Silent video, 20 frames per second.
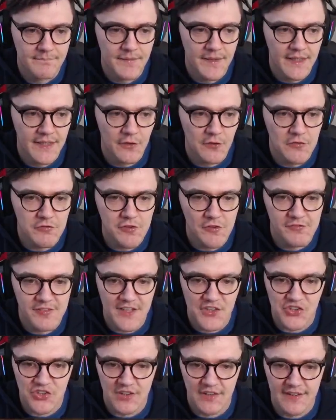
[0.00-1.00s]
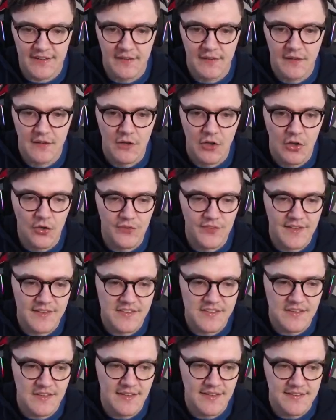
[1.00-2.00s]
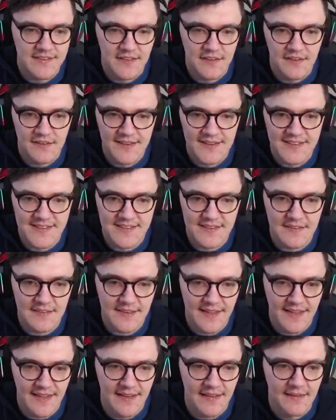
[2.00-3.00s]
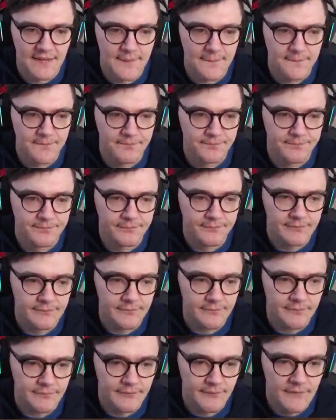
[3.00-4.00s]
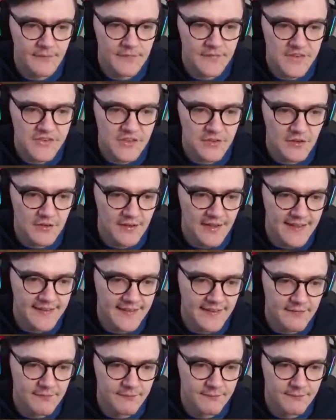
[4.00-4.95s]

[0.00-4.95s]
going for a flashlight on this side. Are they still here? Doesn't look like it.